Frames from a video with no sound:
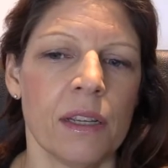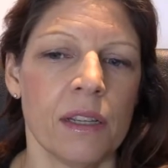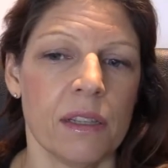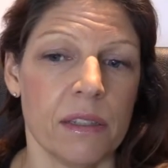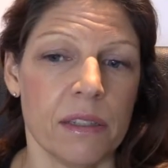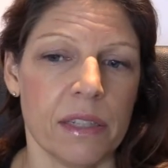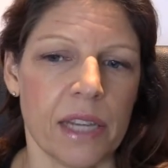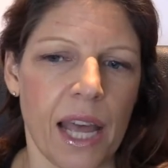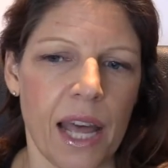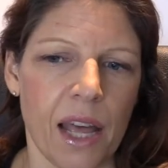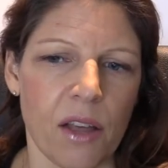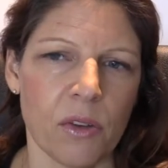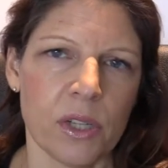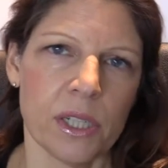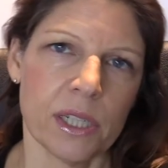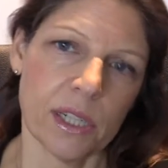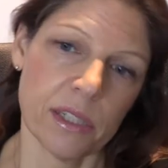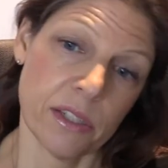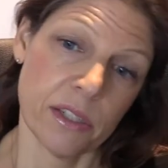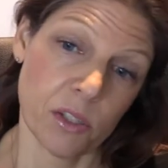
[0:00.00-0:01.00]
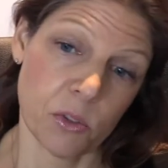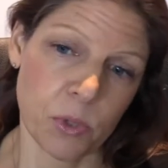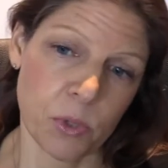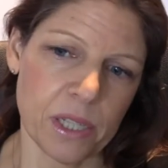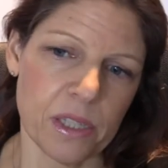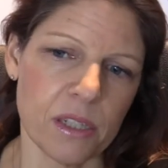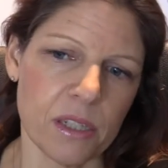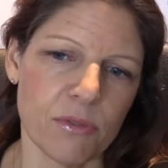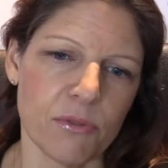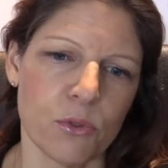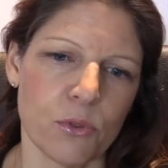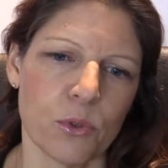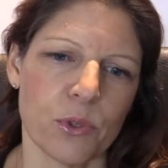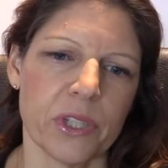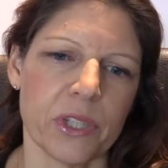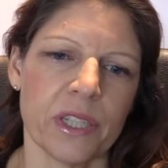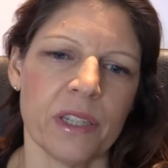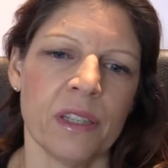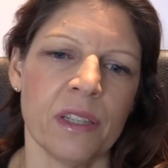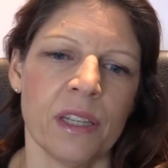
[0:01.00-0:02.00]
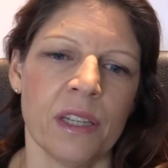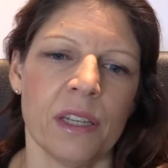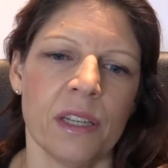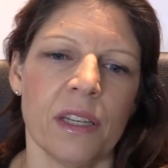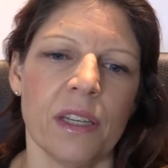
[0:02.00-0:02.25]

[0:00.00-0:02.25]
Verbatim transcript: now and until 2040